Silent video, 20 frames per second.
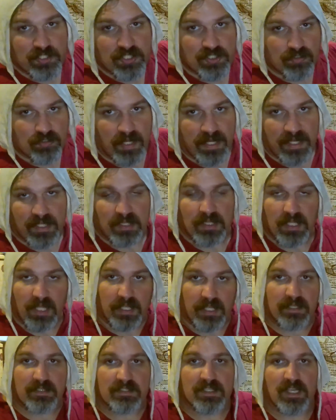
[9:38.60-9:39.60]
strike
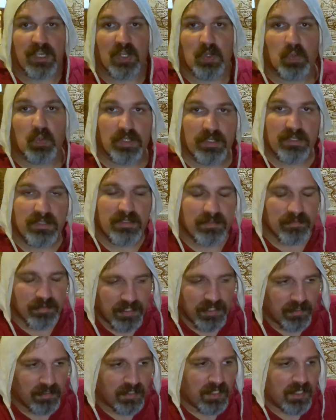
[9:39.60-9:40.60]
lines on wood?
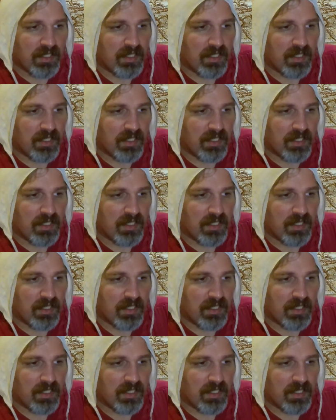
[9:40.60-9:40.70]
Well,